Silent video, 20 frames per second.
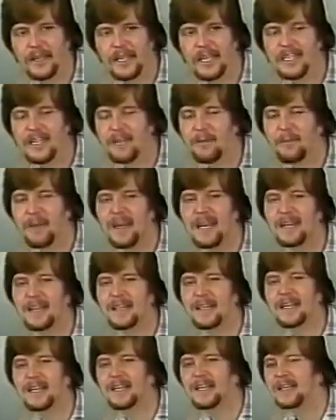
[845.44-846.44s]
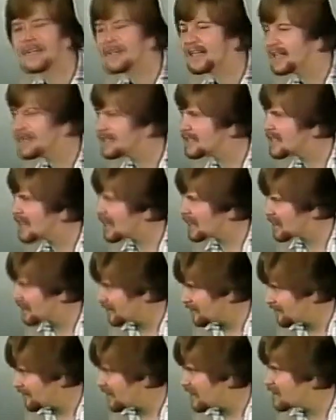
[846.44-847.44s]
Is it made in the, is
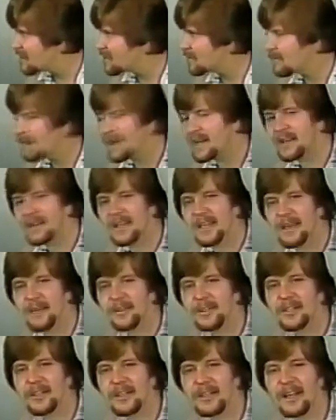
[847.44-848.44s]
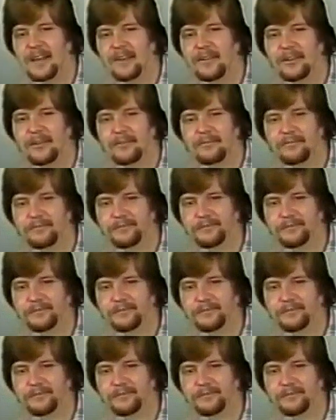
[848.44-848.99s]
that face made in the image of the devil?